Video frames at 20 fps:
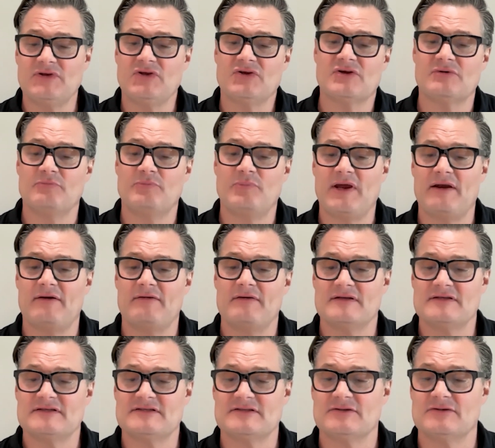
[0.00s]
you compare
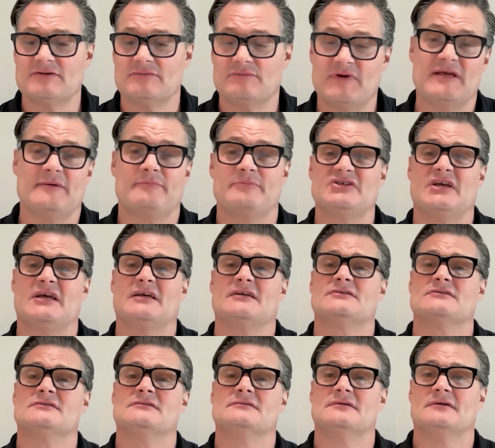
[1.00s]
it to rear
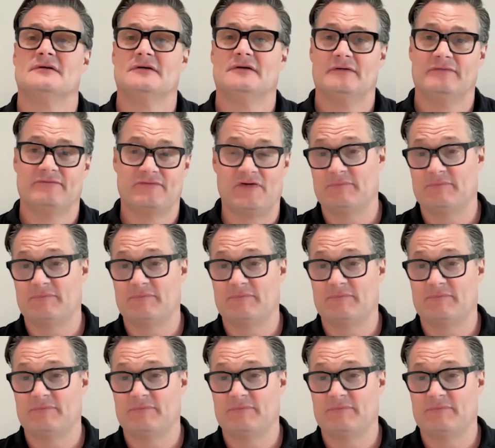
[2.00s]
projection, front